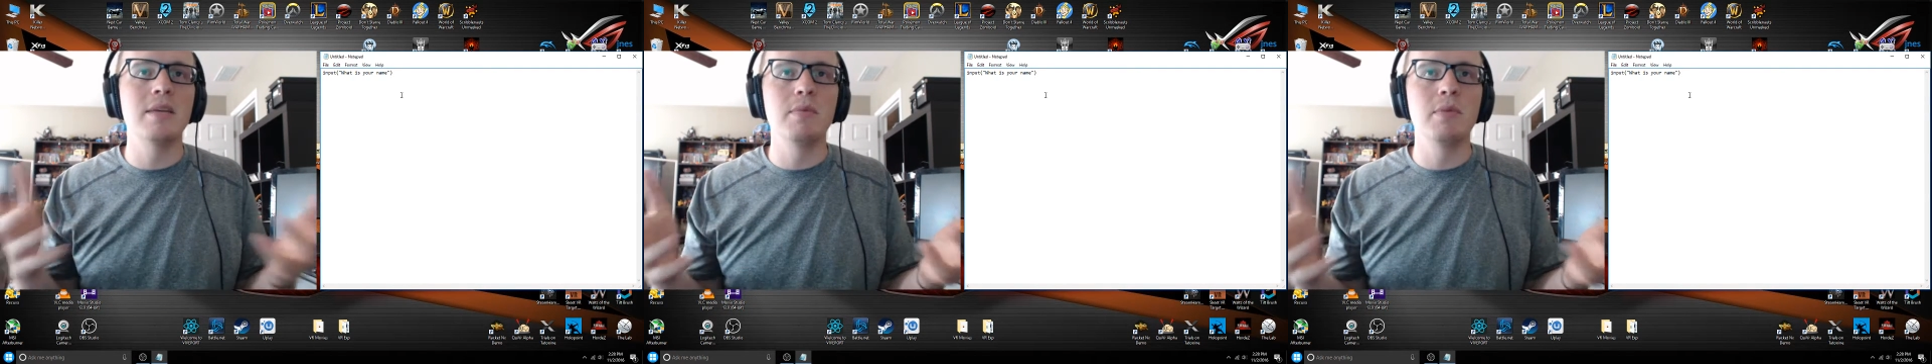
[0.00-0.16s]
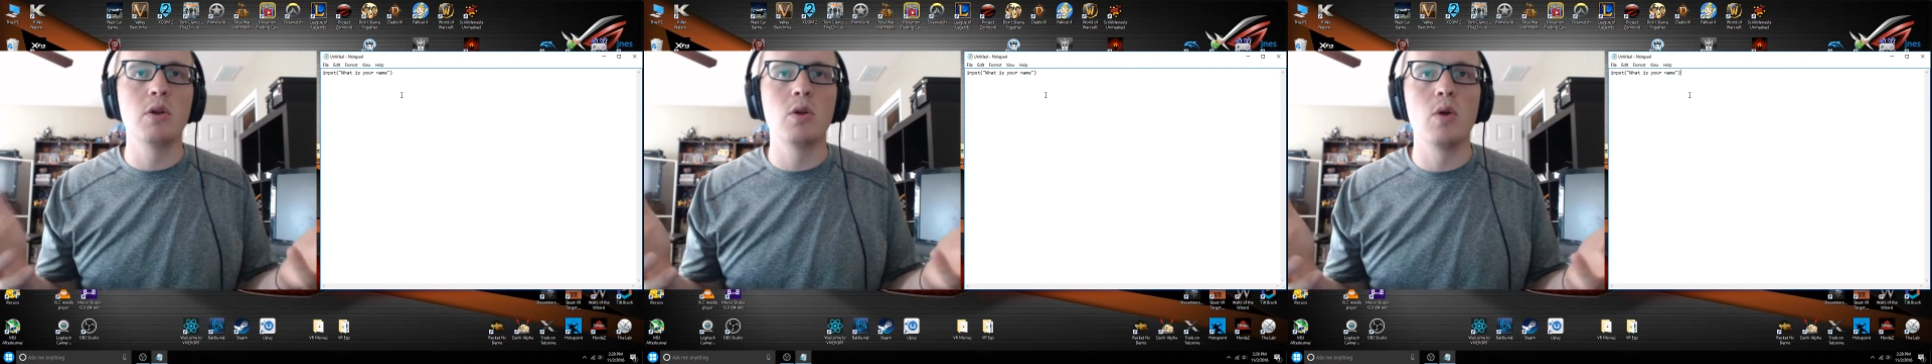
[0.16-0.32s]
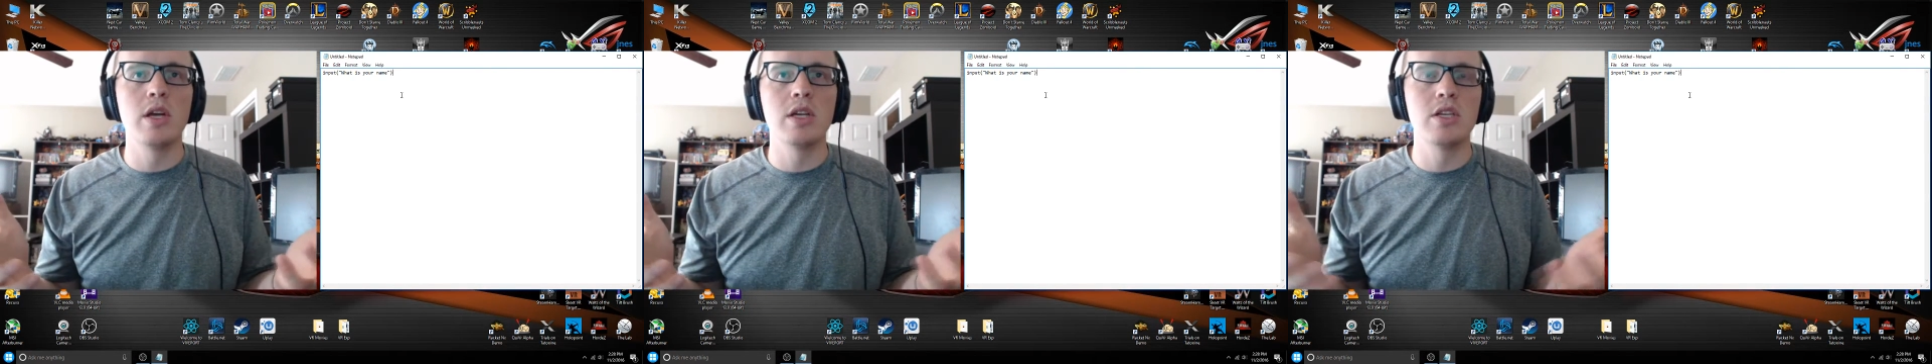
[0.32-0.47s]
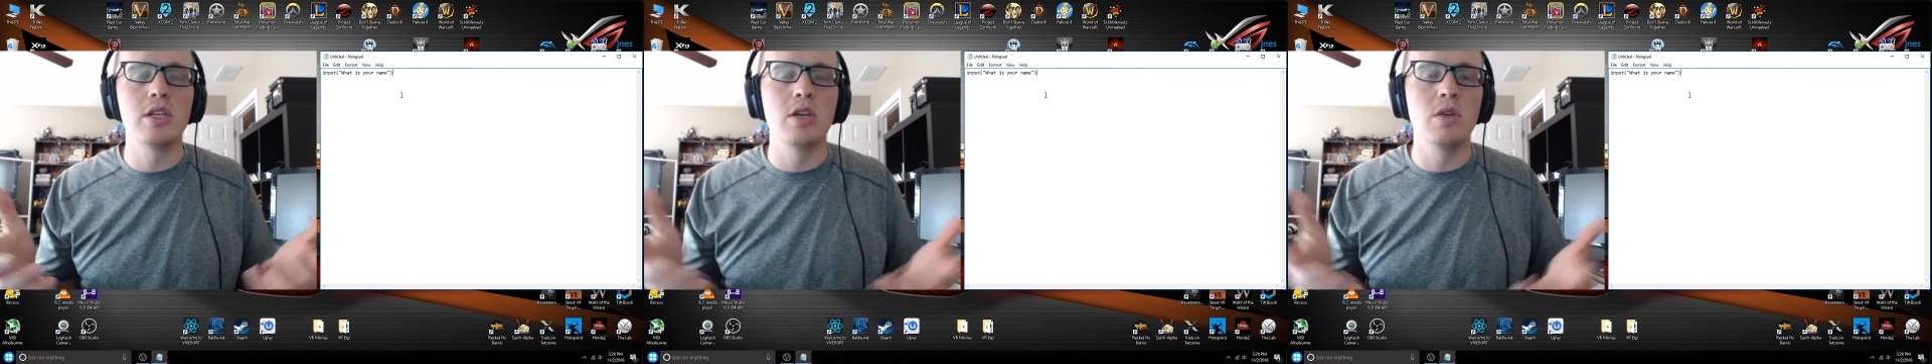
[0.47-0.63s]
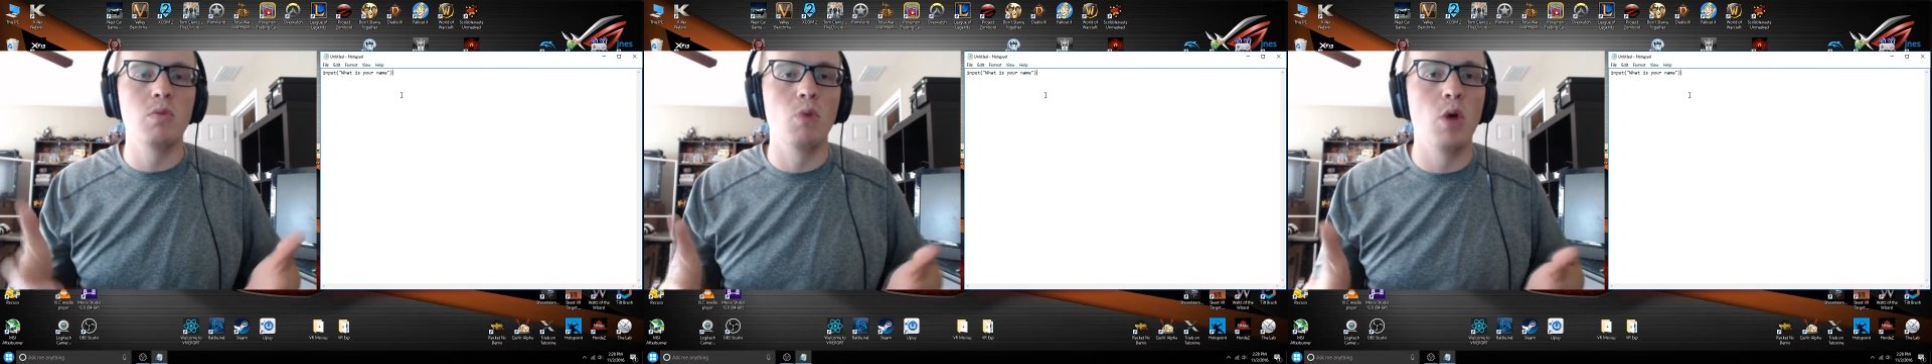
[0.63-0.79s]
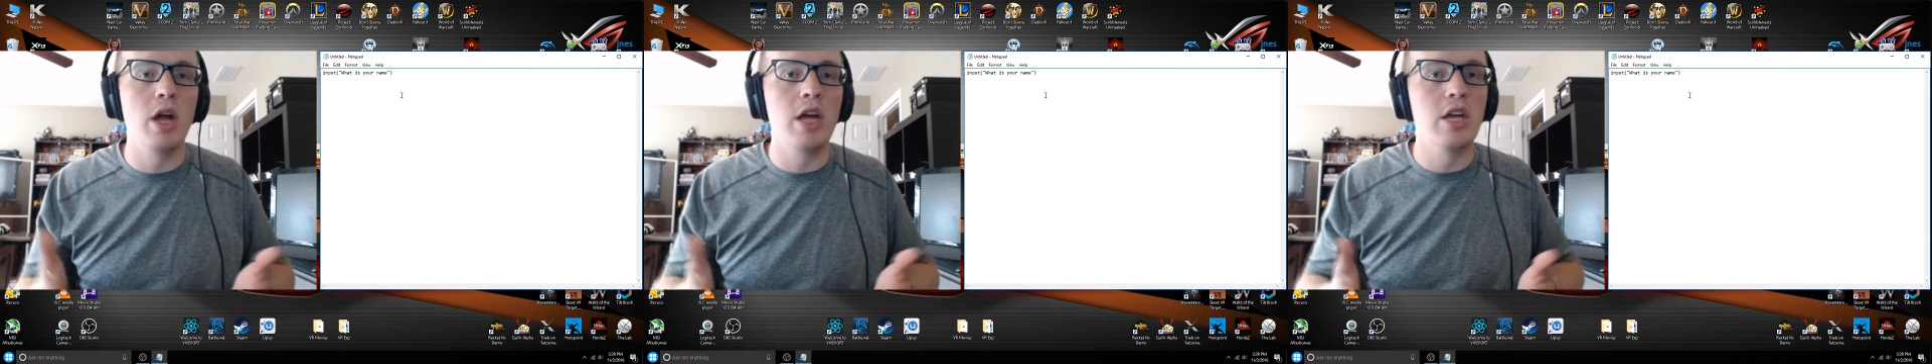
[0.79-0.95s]
question,
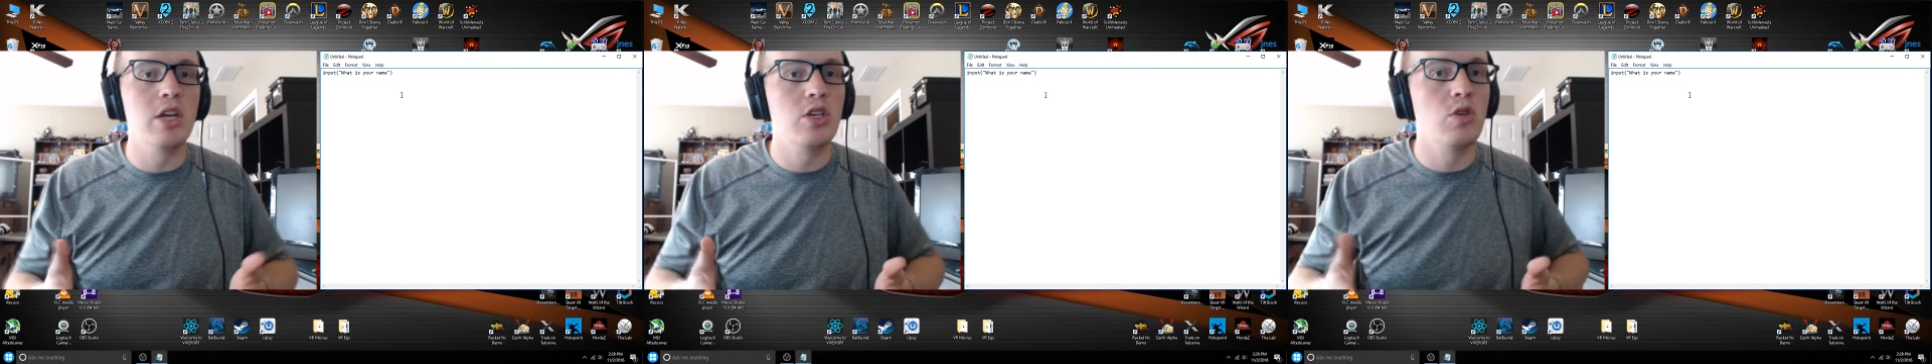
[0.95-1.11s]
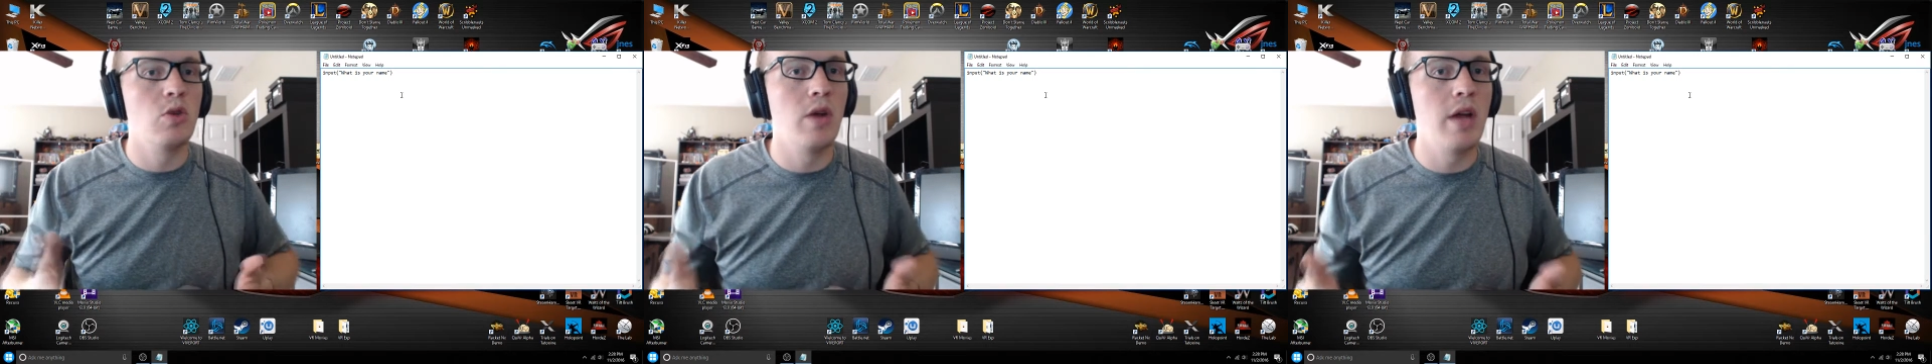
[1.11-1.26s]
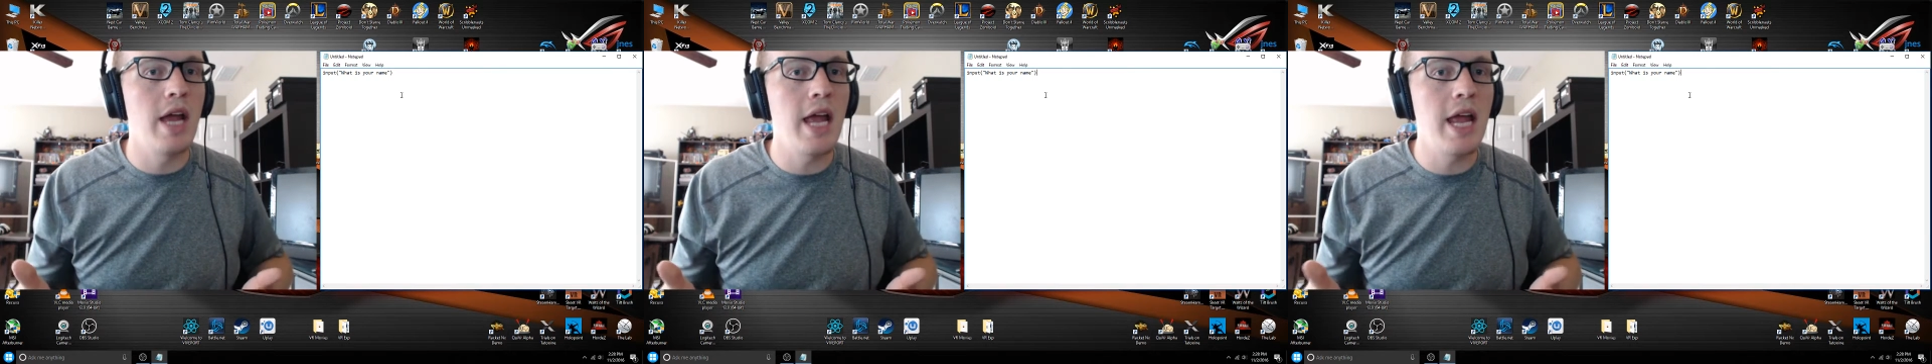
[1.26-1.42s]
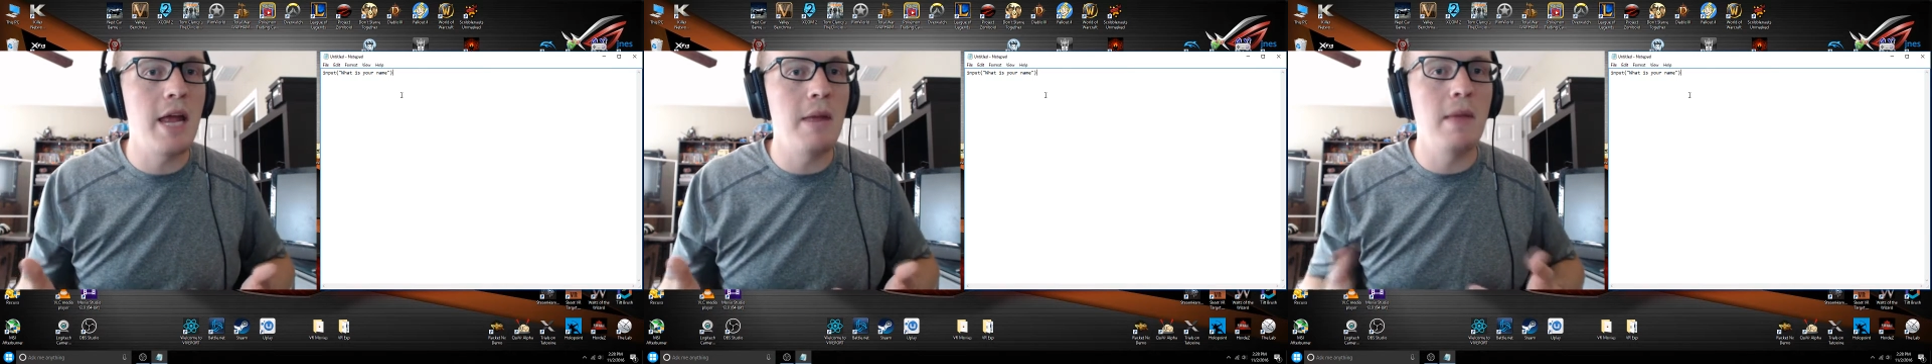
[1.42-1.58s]
what is your name?